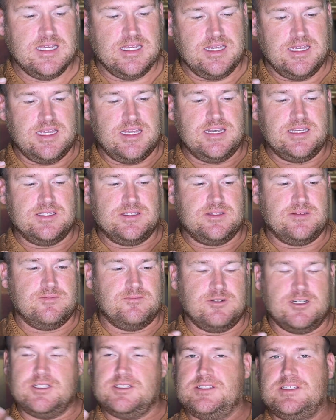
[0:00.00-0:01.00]
it is
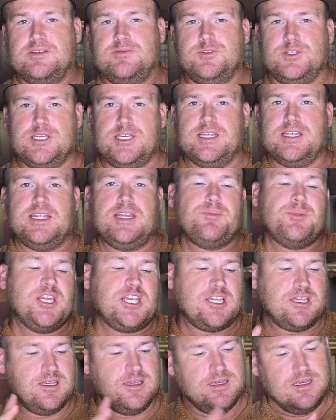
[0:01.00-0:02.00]
relatively
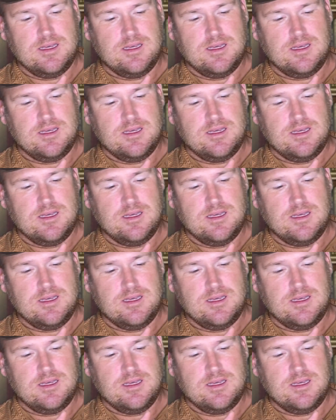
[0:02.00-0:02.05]
anemic.